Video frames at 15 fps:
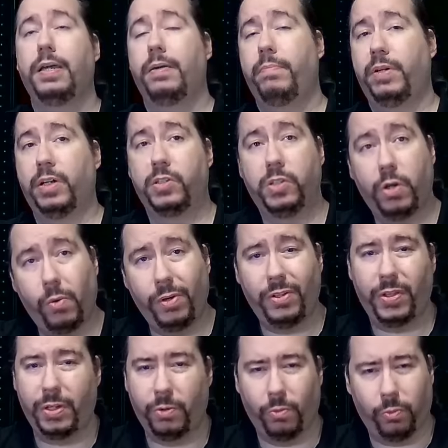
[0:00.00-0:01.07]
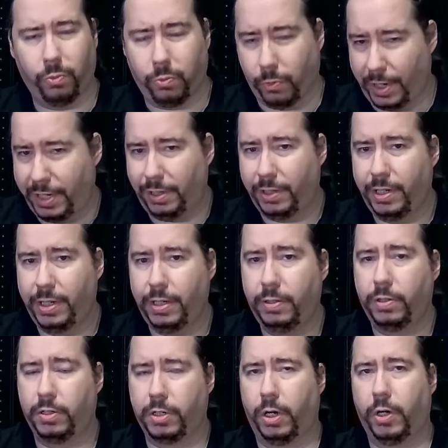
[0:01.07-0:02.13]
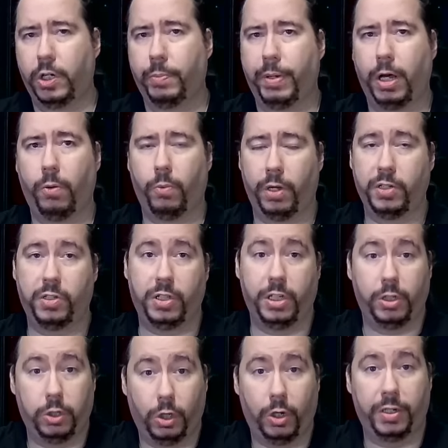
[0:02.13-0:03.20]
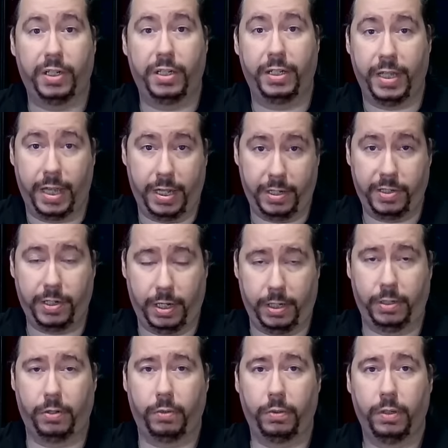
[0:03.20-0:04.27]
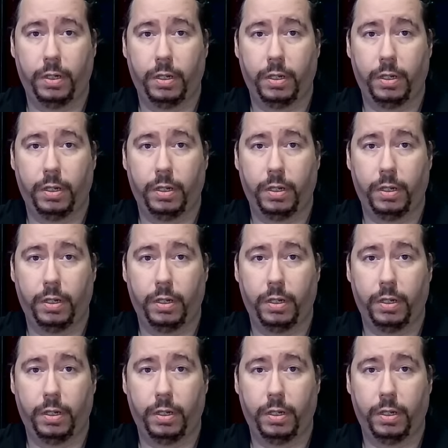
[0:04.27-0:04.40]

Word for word: because the only thing really to talk about was the Claudine Gay scandal.